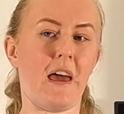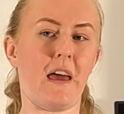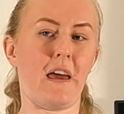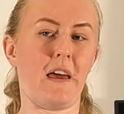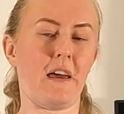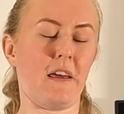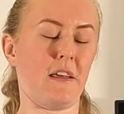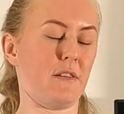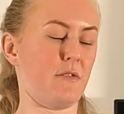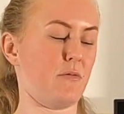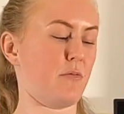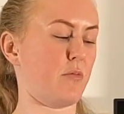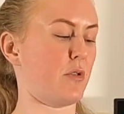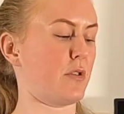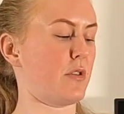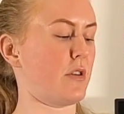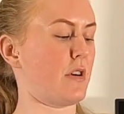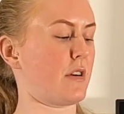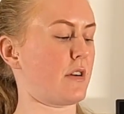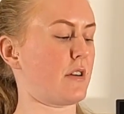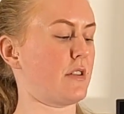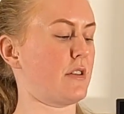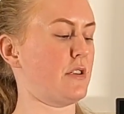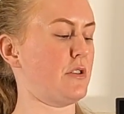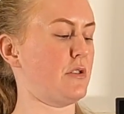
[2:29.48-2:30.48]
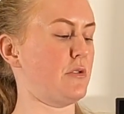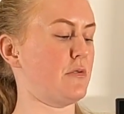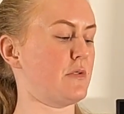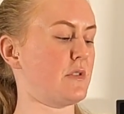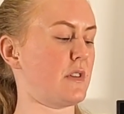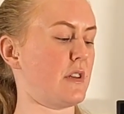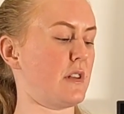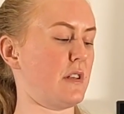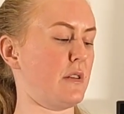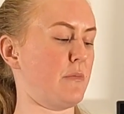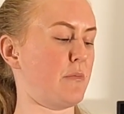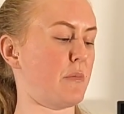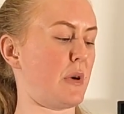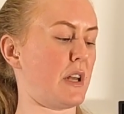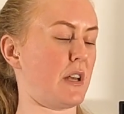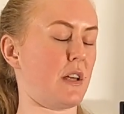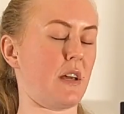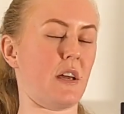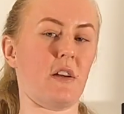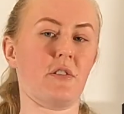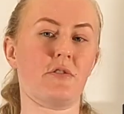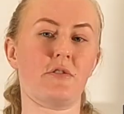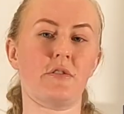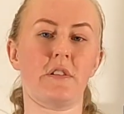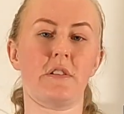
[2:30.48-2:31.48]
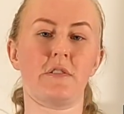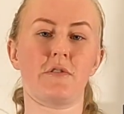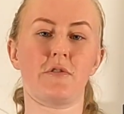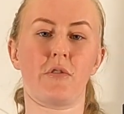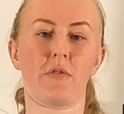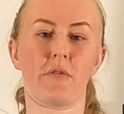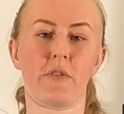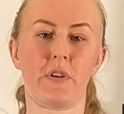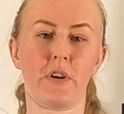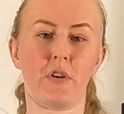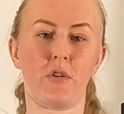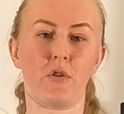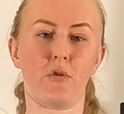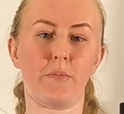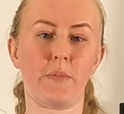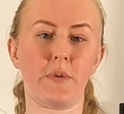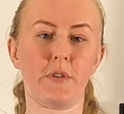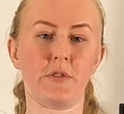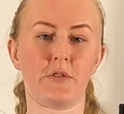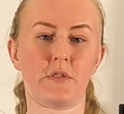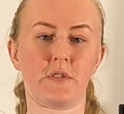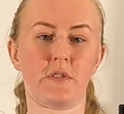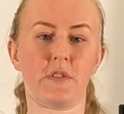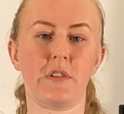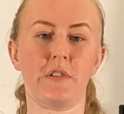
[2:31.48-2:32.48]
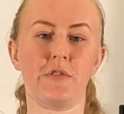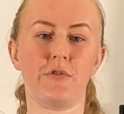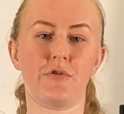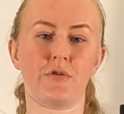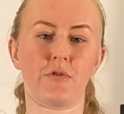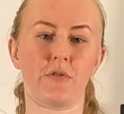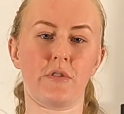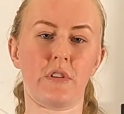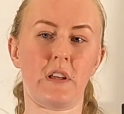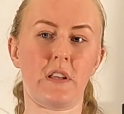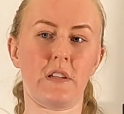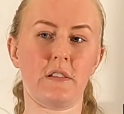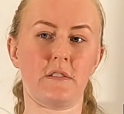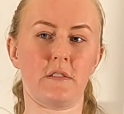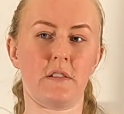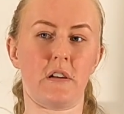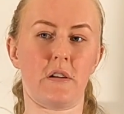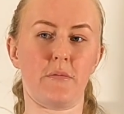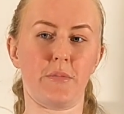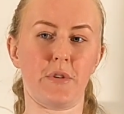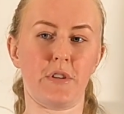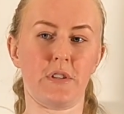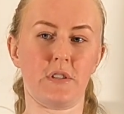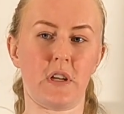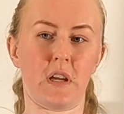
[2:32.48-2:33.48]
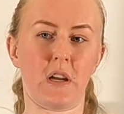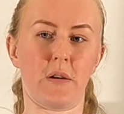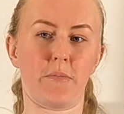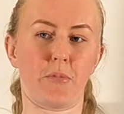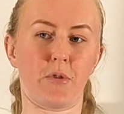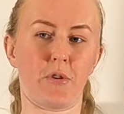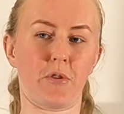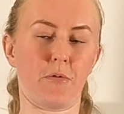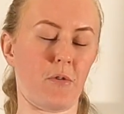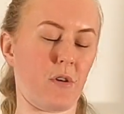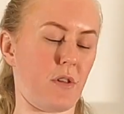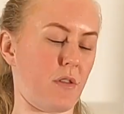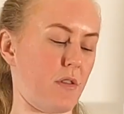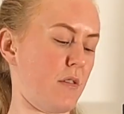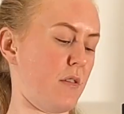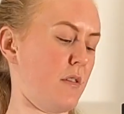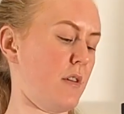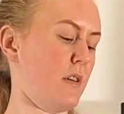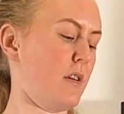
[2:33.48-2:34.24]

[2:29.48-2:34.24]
and we're not going to use any medication that's already open, just to ensure that it's not been tampered with.